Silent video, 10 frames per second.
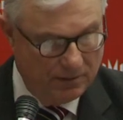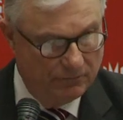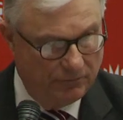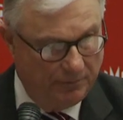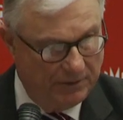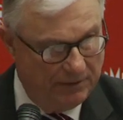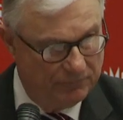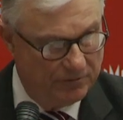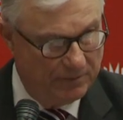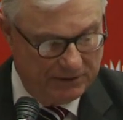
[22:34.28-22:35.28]
From the
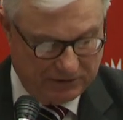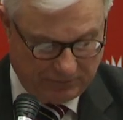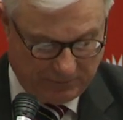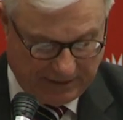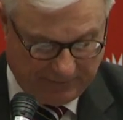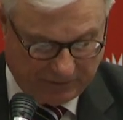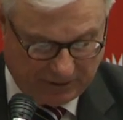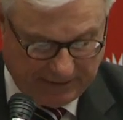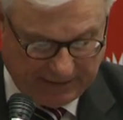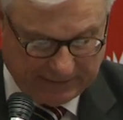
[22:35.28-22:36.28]
information we have
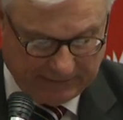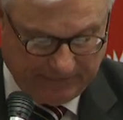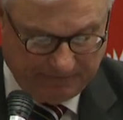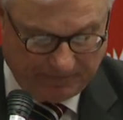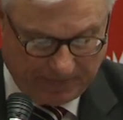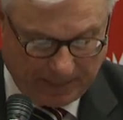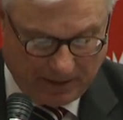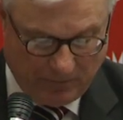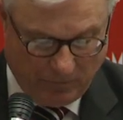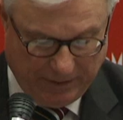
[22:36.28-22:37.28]
collected,
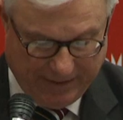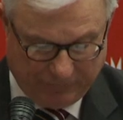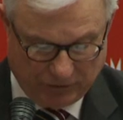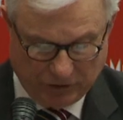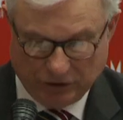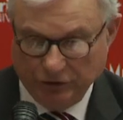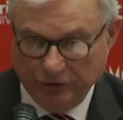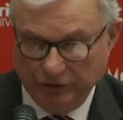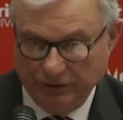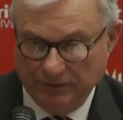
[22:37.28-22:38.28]
we have
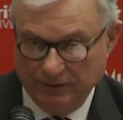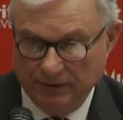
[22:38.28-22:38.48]
concluded